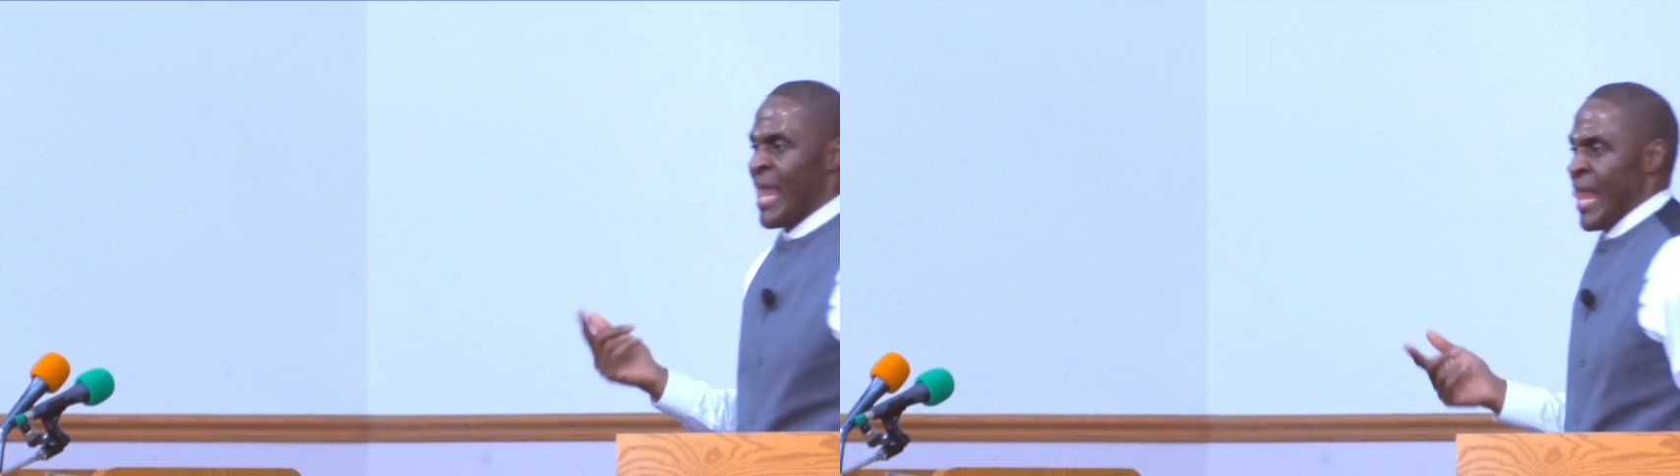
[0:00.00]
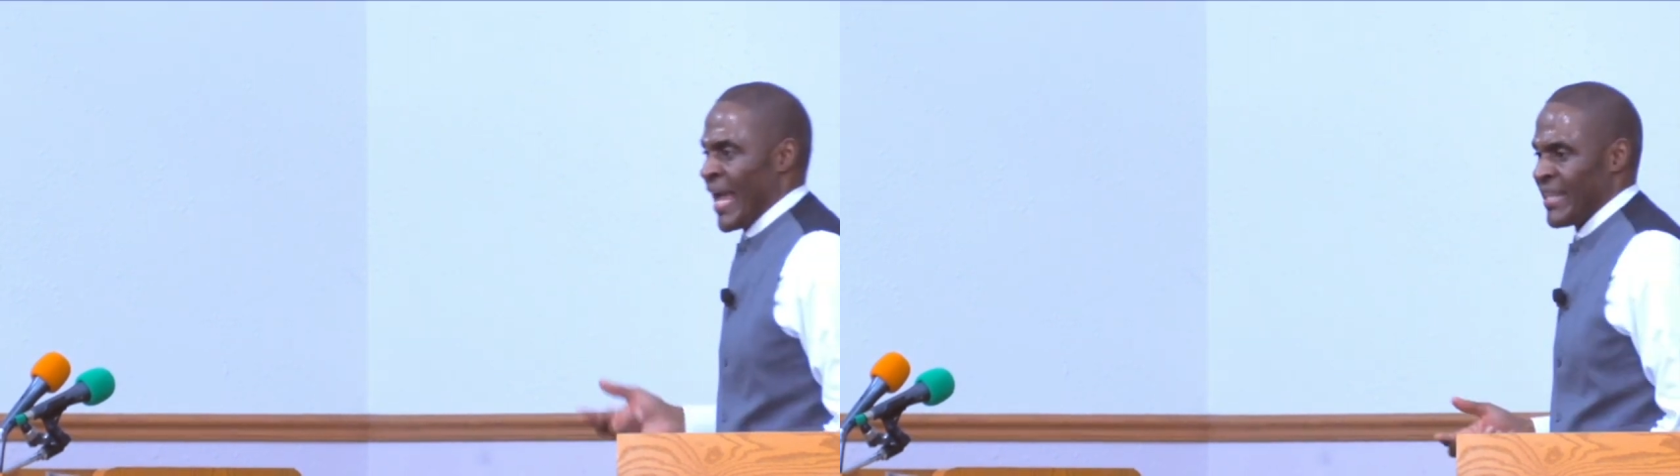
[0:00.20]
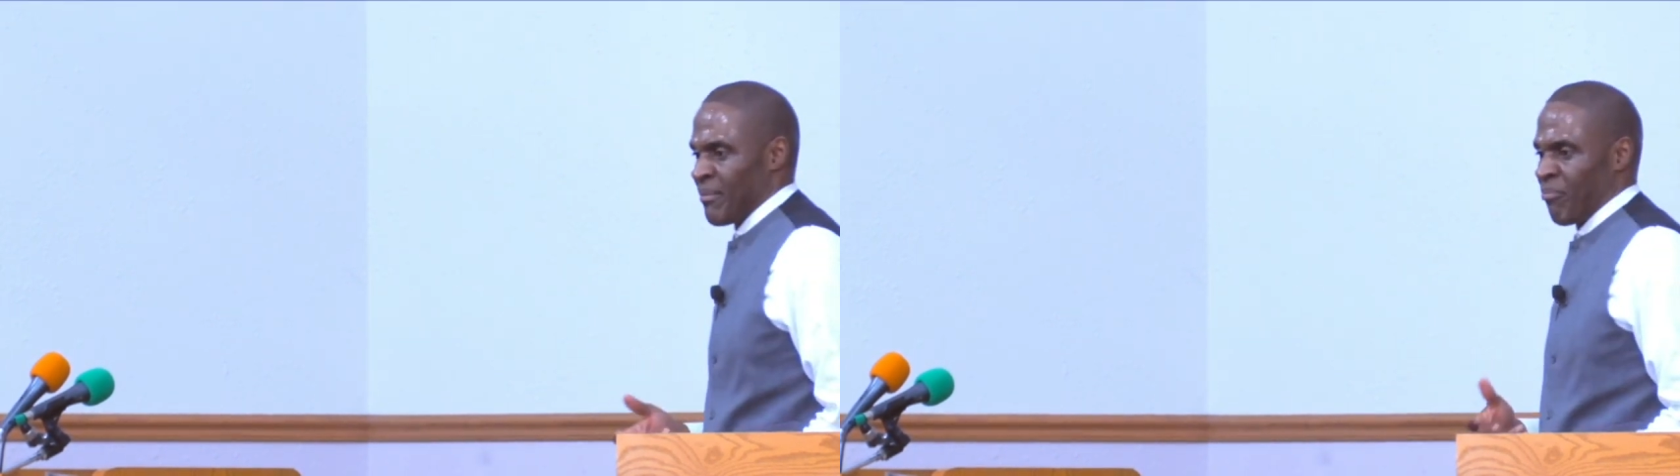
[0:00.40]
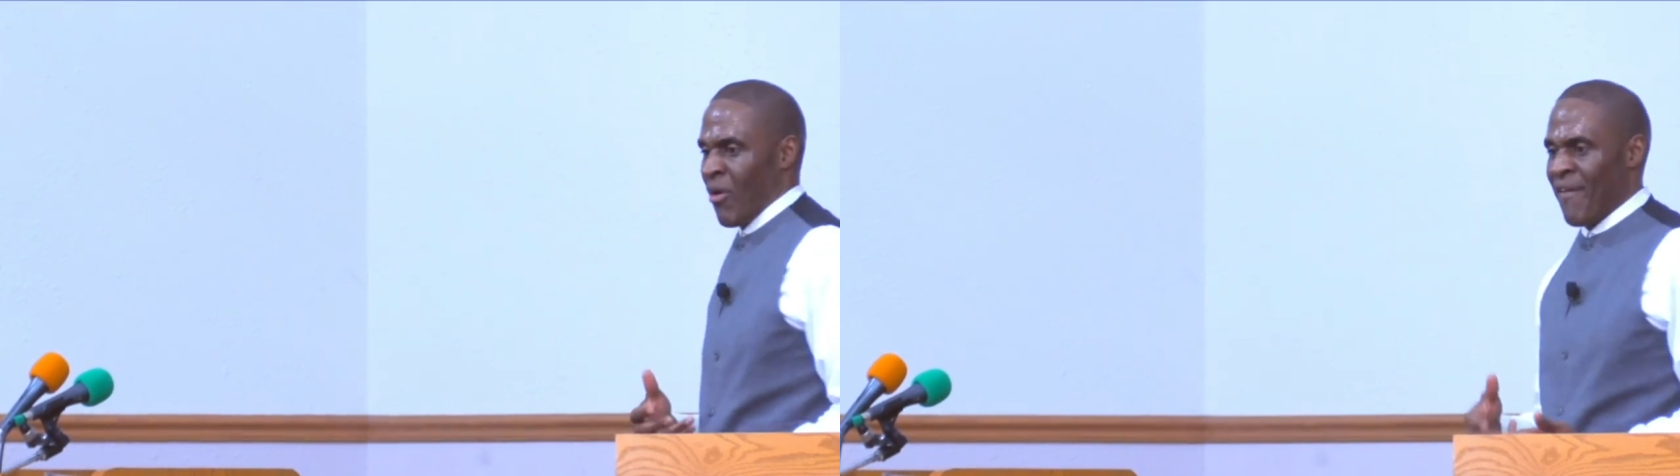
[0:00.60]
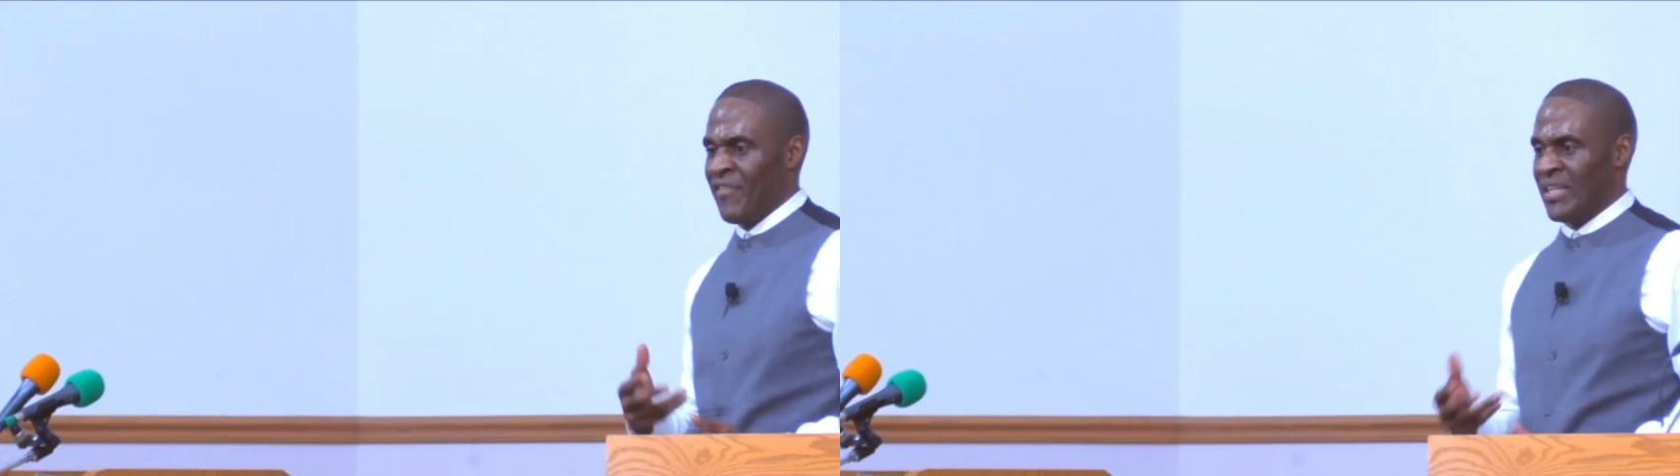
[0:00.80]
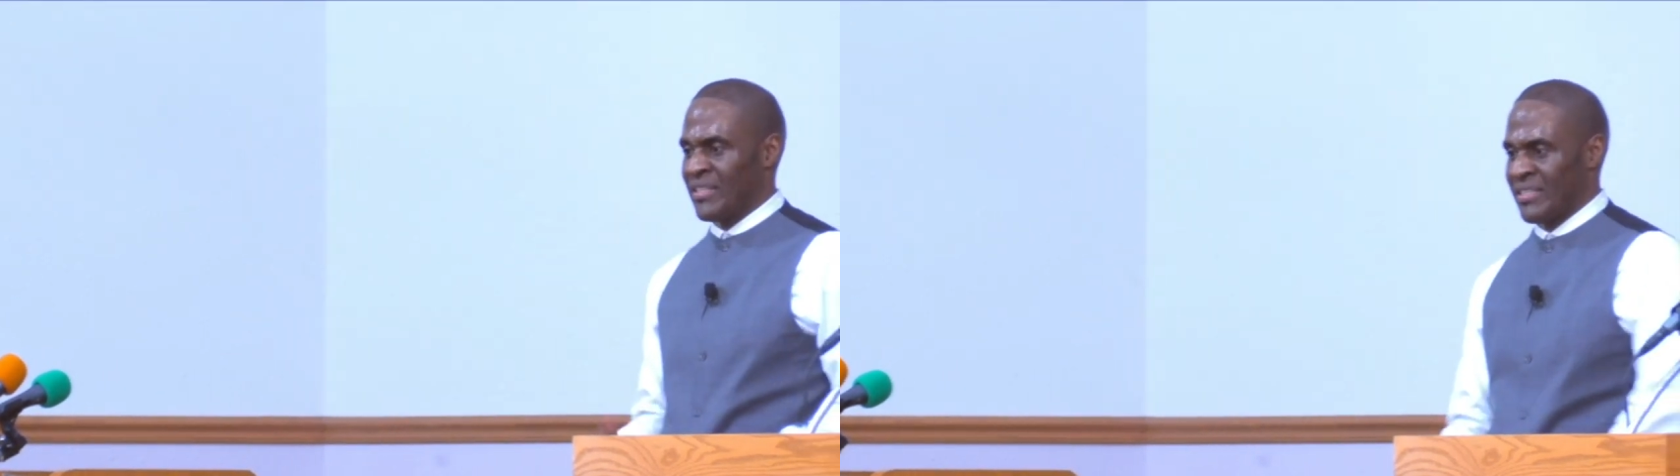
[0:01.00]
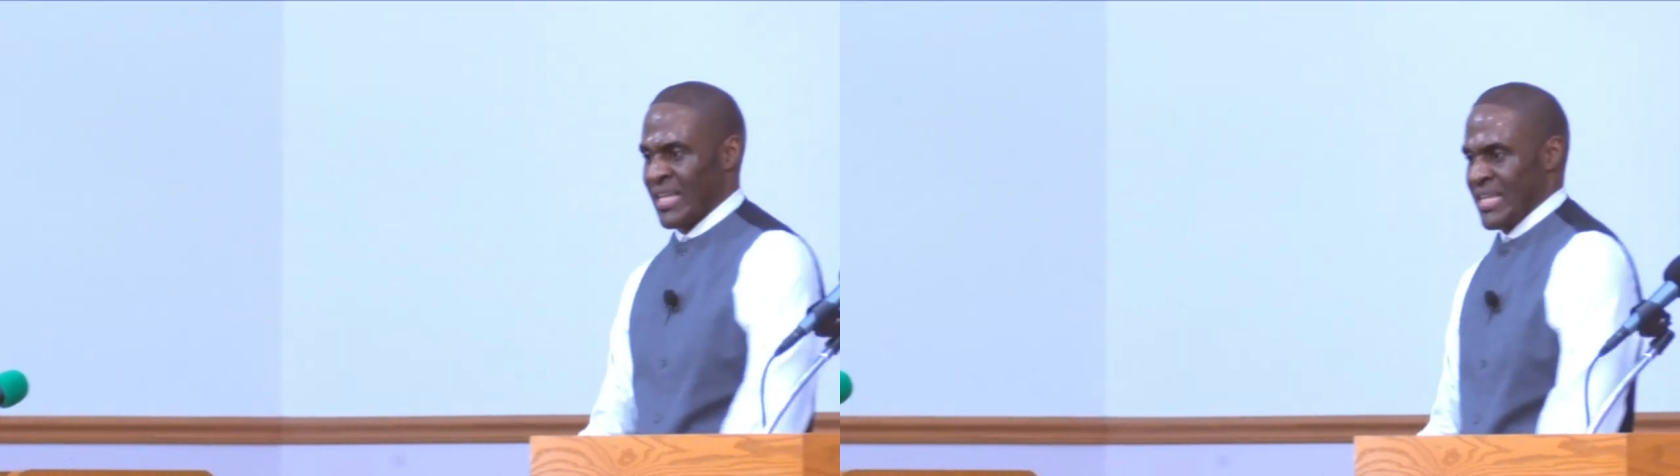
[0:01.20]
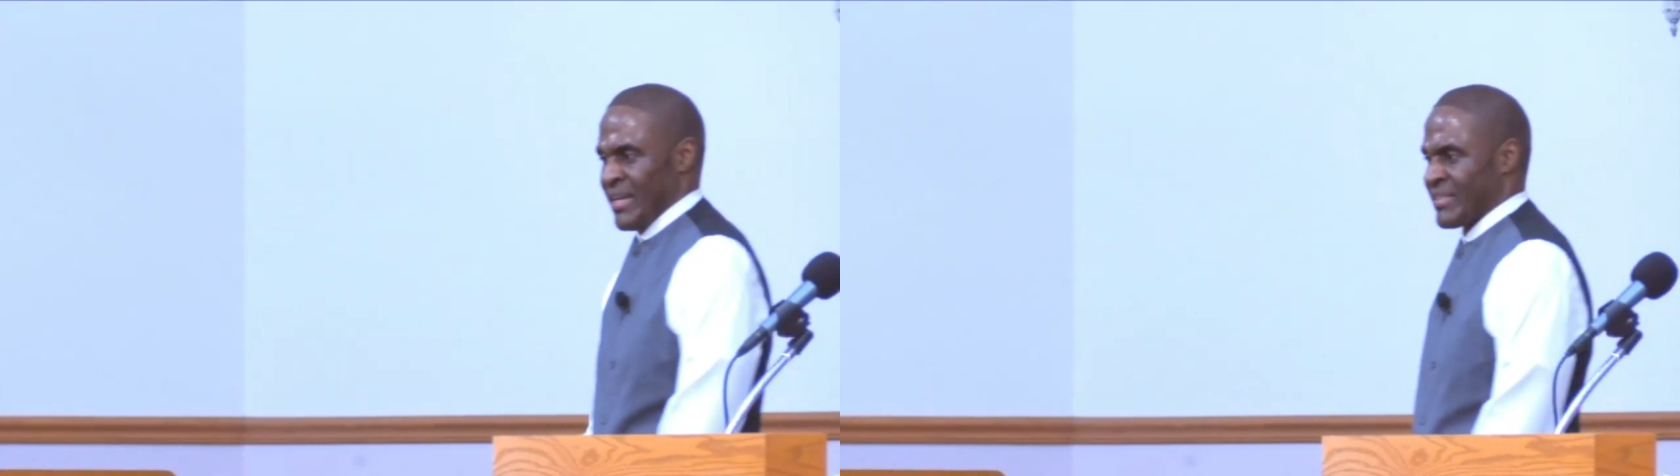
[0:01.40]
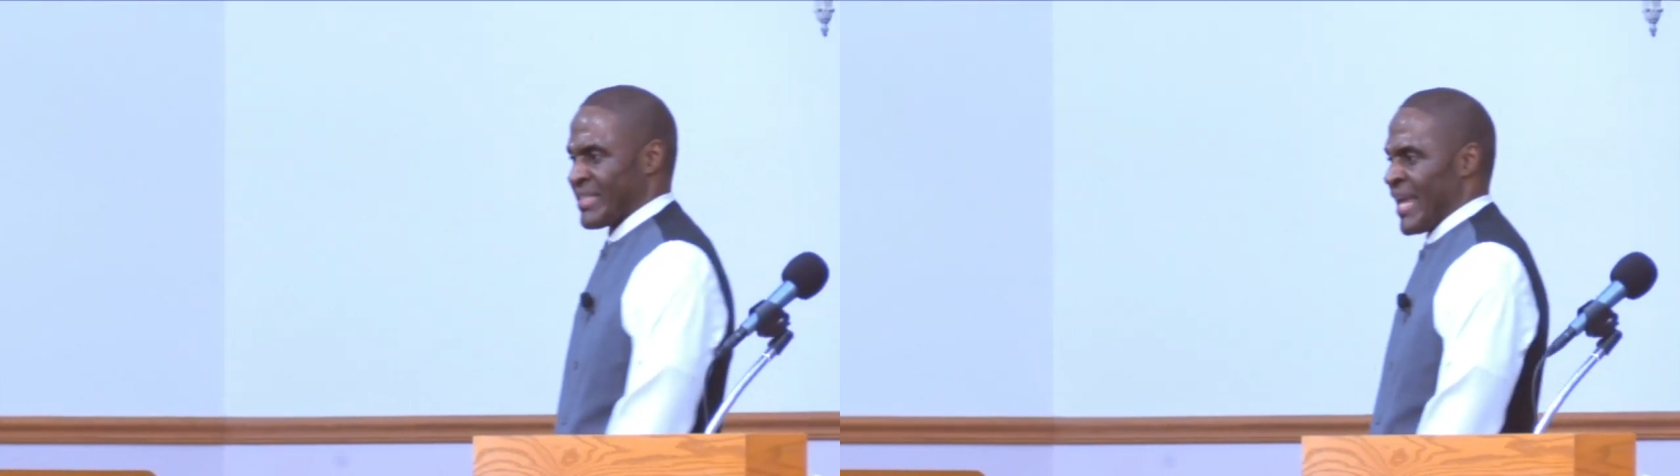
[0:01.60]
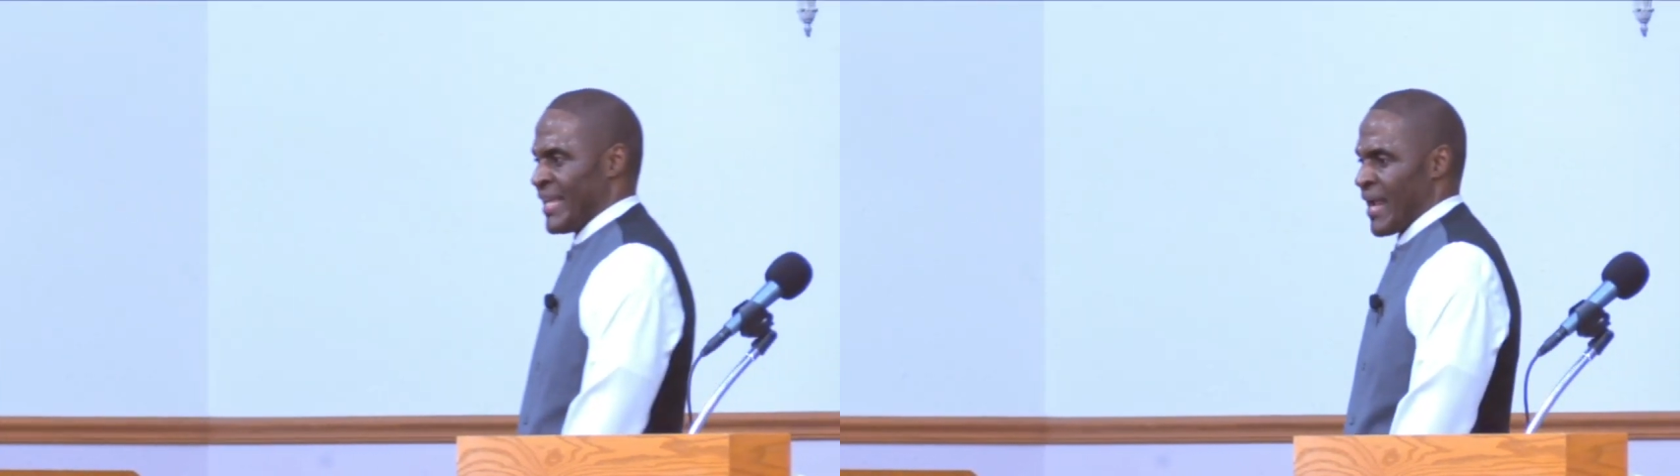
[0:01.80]
and the prophet is sitting there saying,
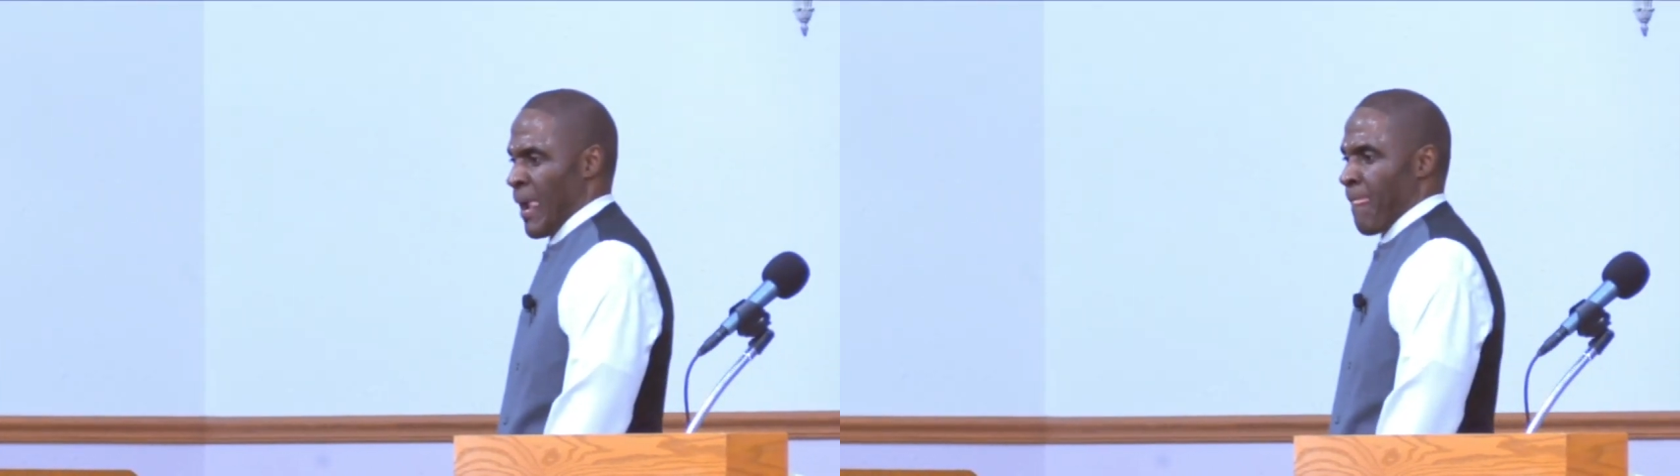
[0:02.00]
that,